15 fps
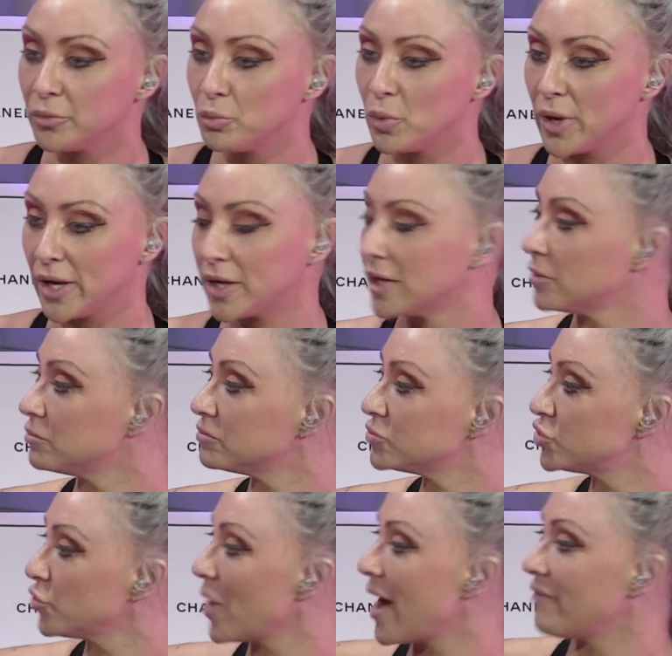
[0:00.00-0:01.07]
we can
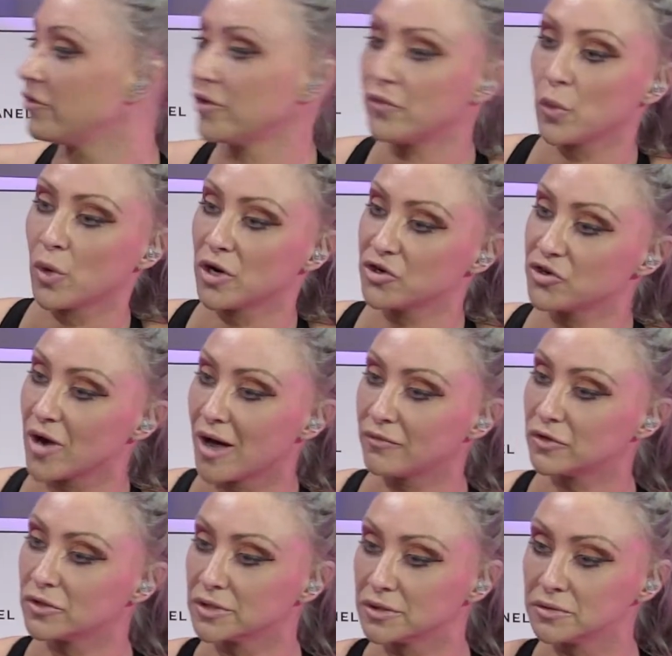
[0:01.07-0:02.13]
travel if we want to
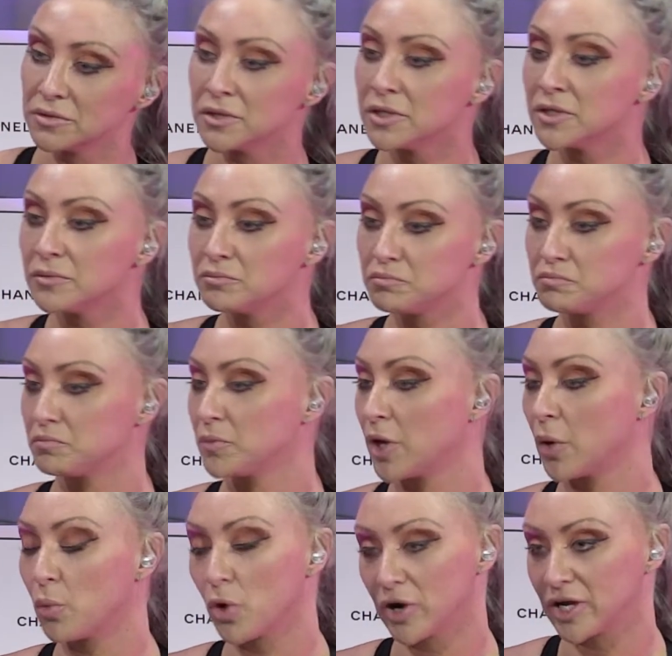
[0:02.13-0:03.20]
travel and
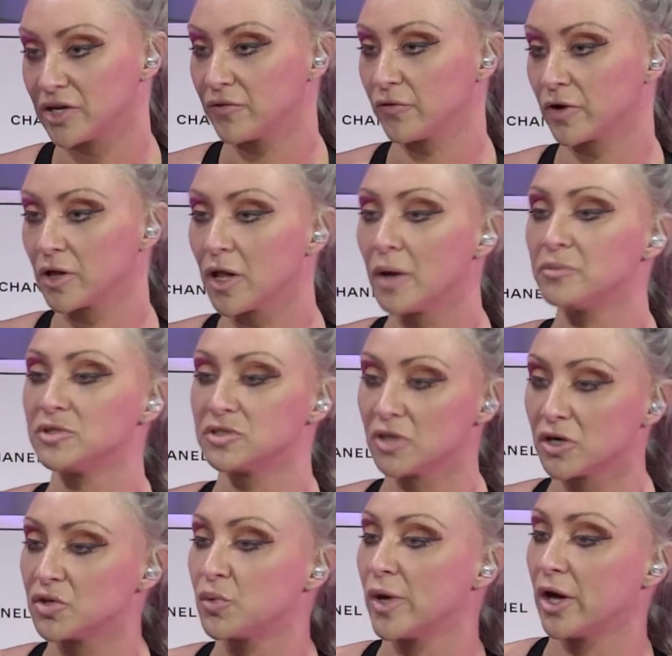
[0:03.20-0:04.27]
work at different clubs as long
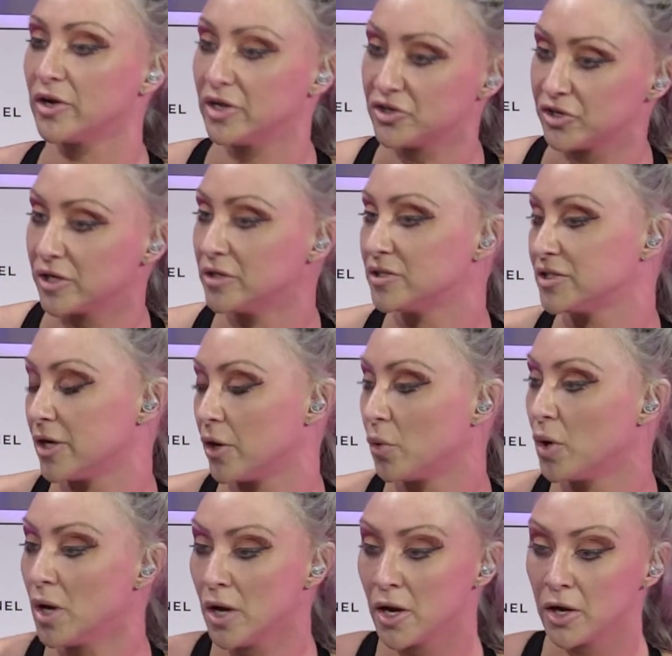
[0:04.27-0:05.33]
as we audition. So
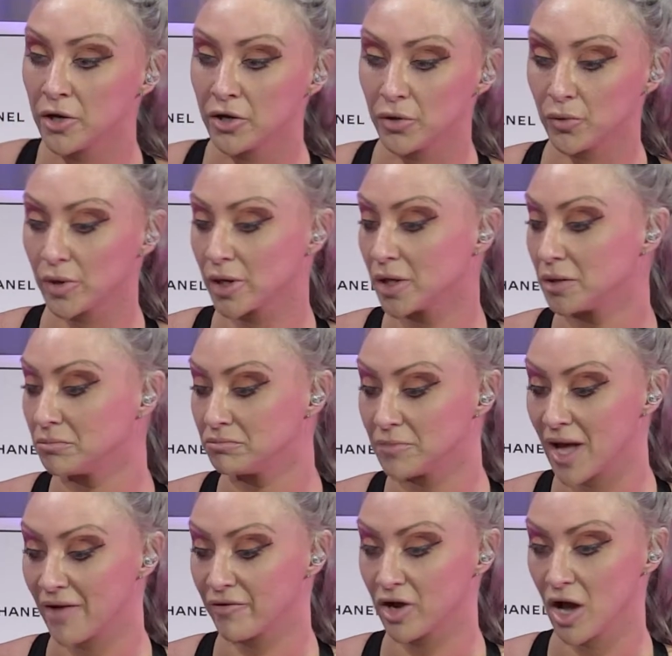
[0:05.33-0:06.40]
you can
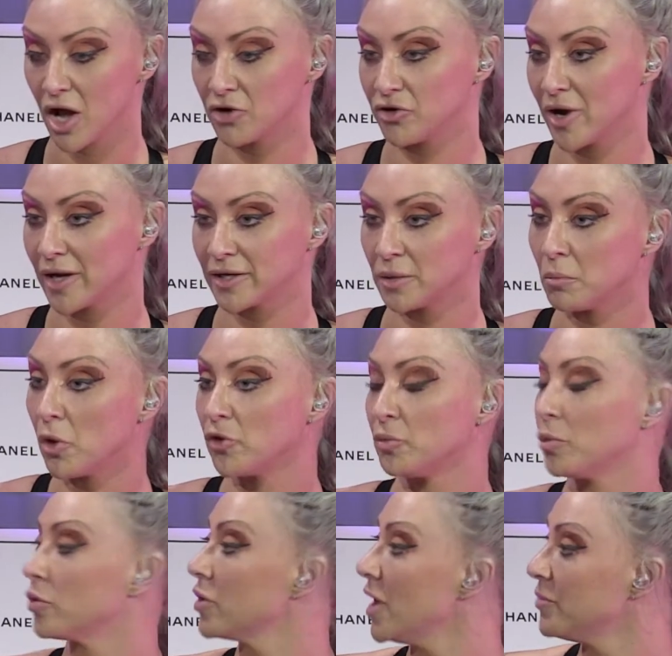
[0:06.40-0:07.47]
have a contract at
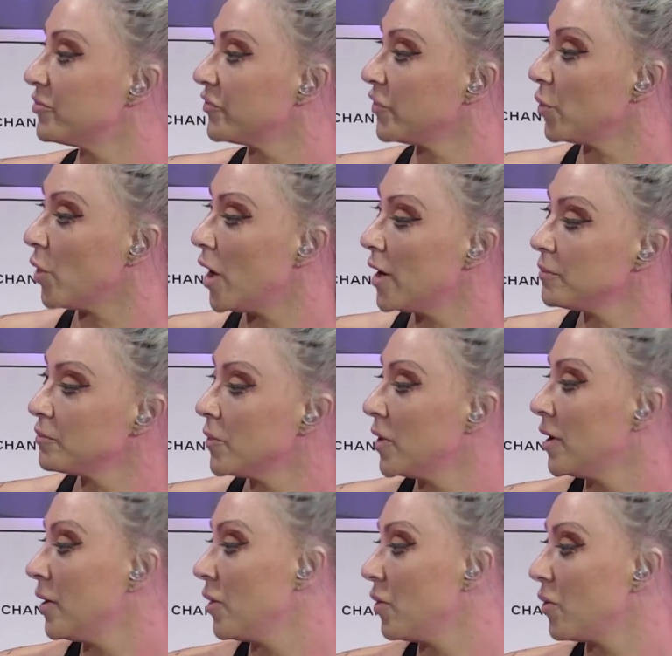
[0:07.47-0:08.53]
multiple clubs if you want.
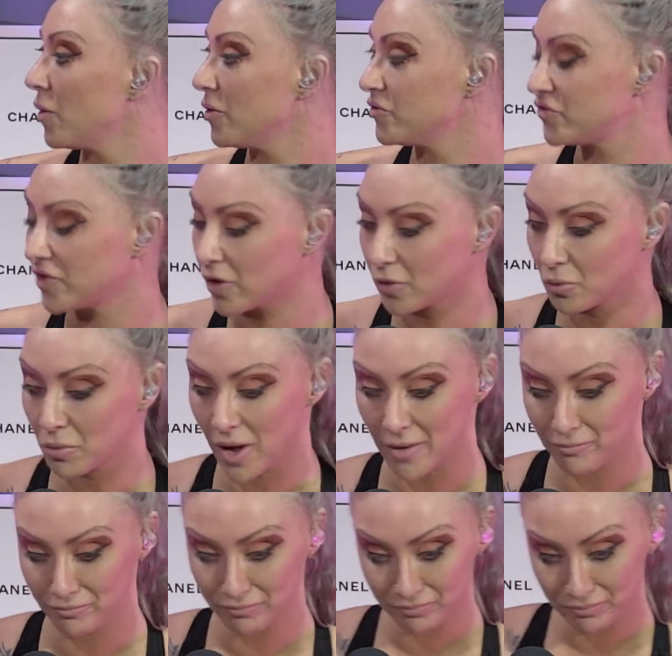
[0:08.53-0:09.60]
So
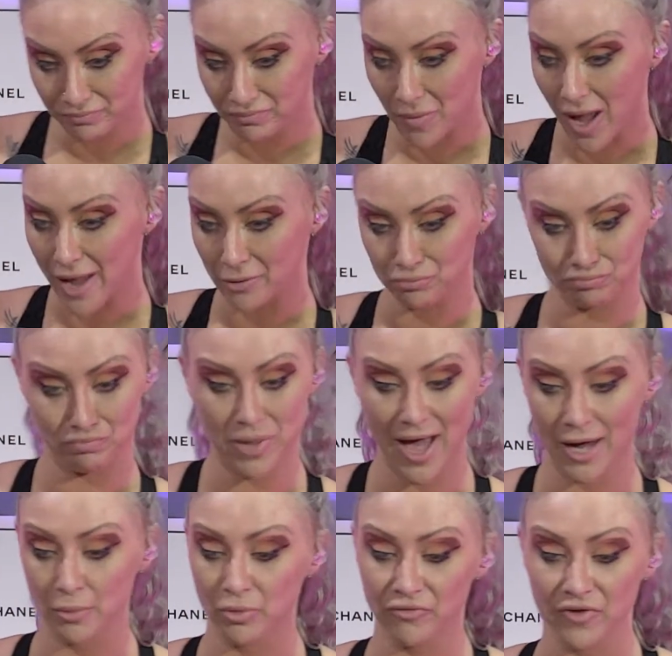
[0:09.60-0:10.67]
I had
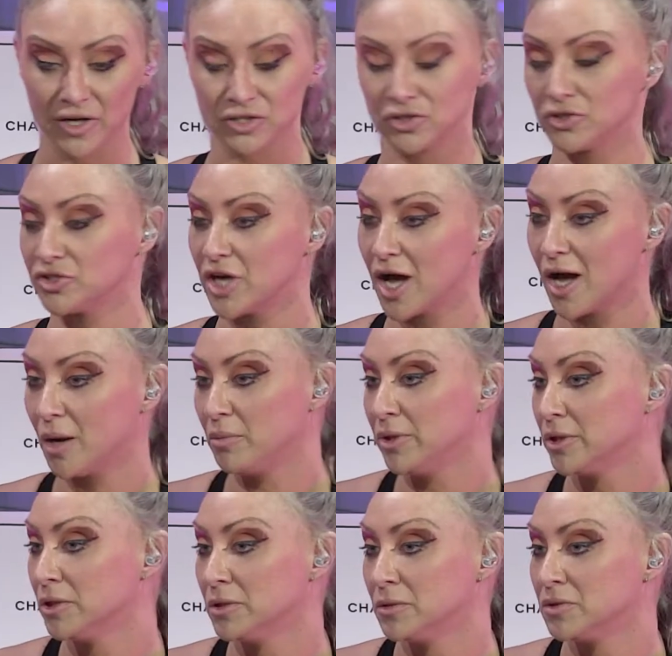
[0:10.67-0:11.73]
a professional job,
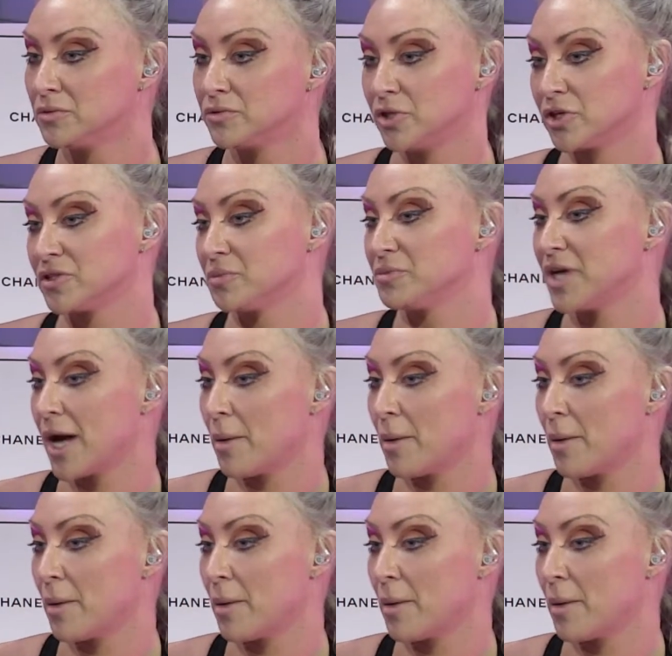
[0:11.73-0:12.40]
took some time